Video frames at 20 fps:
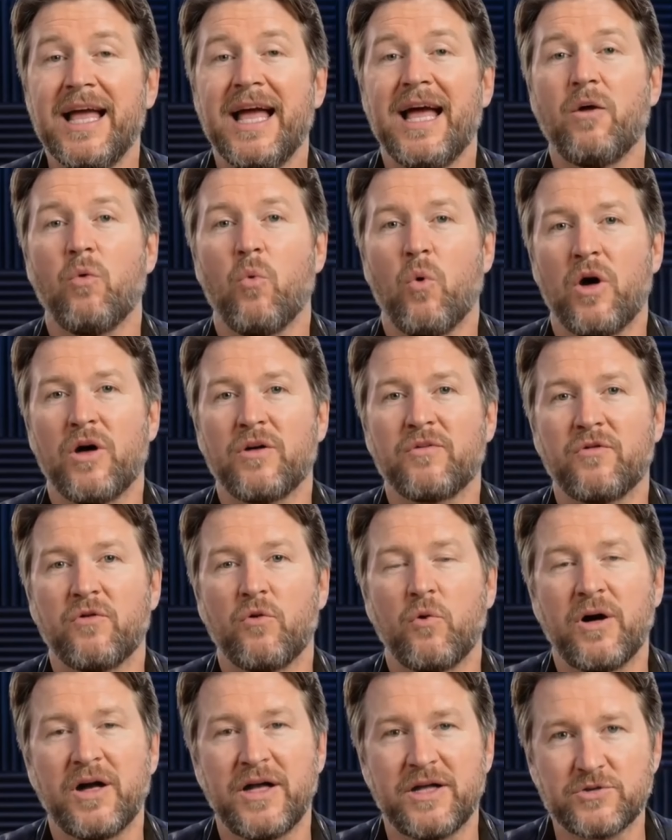and
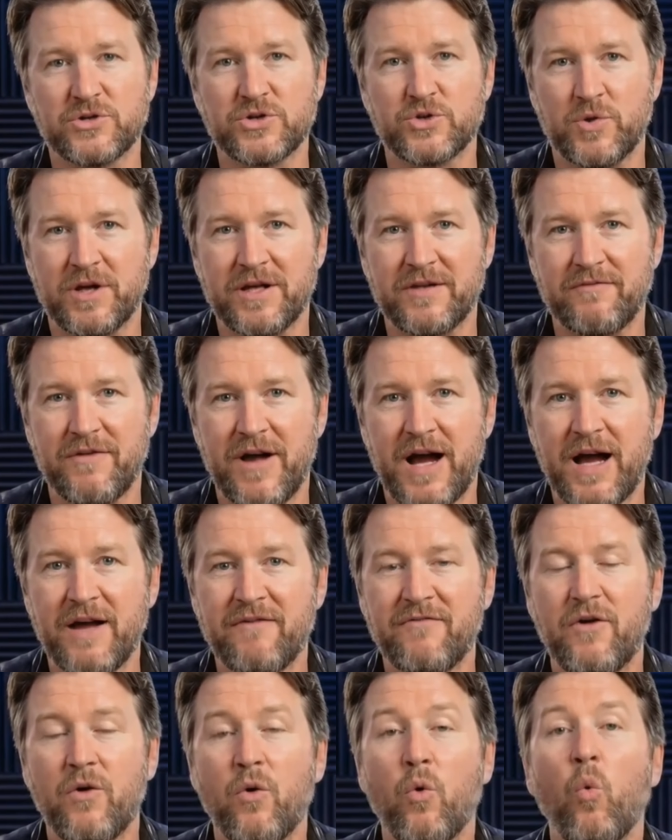
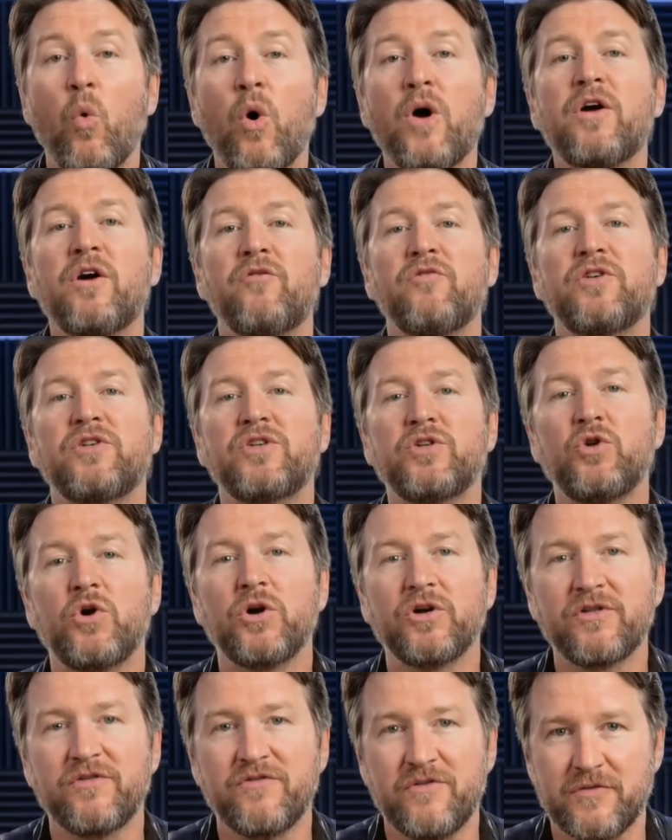1/125,
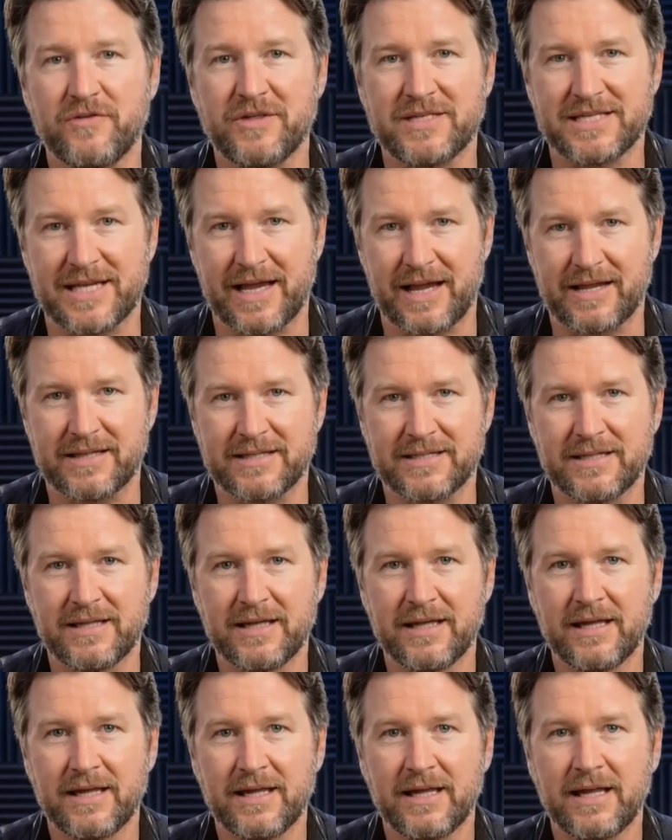1/250 seconds.
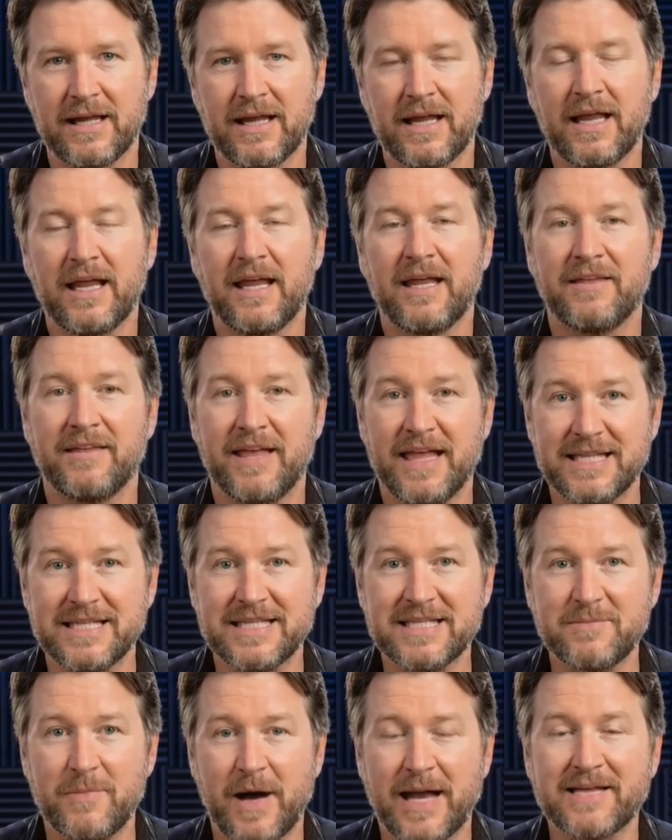Then
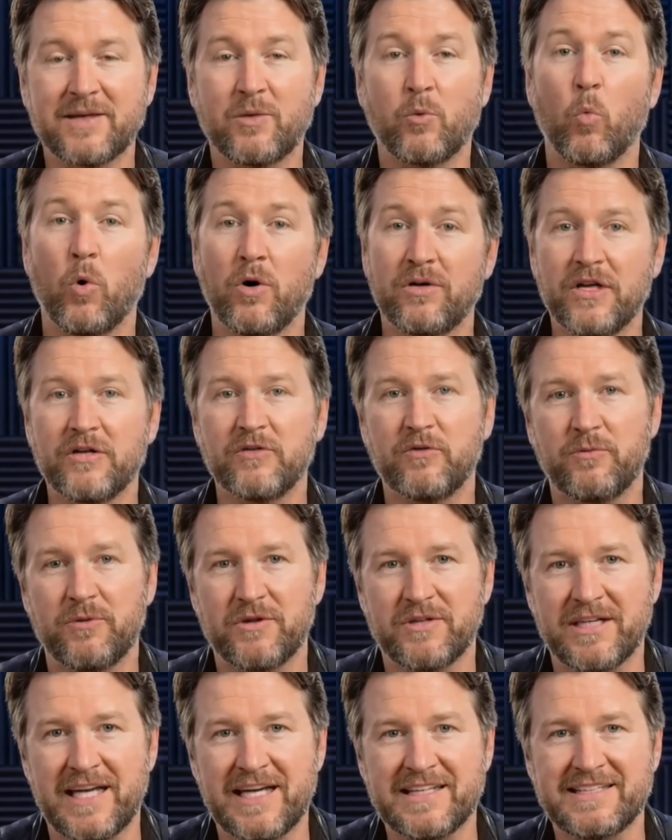inspect at
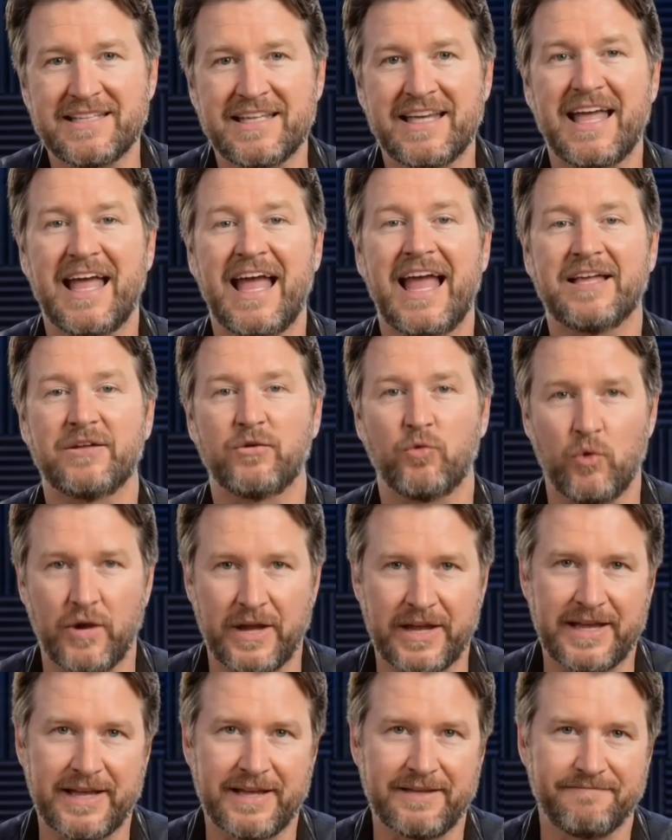100% and
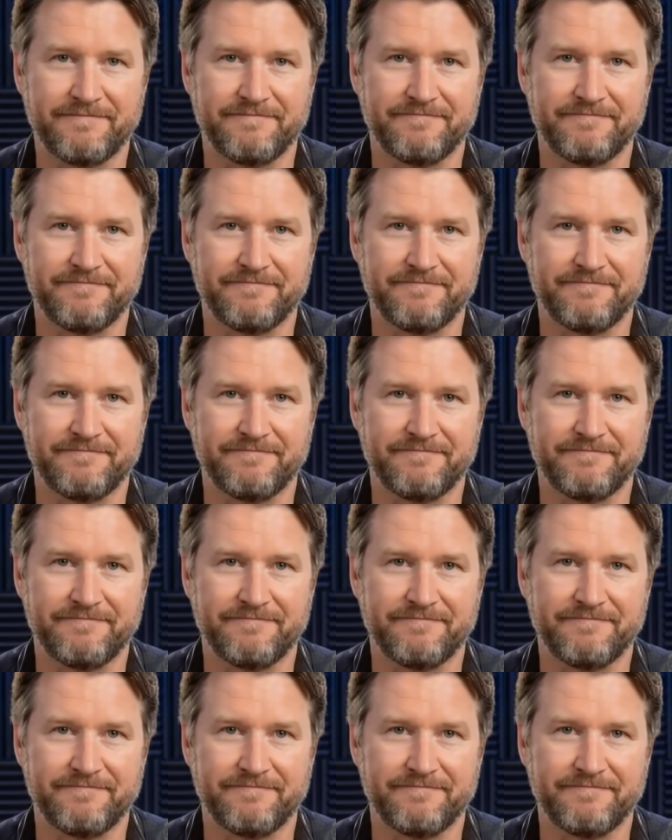tweak.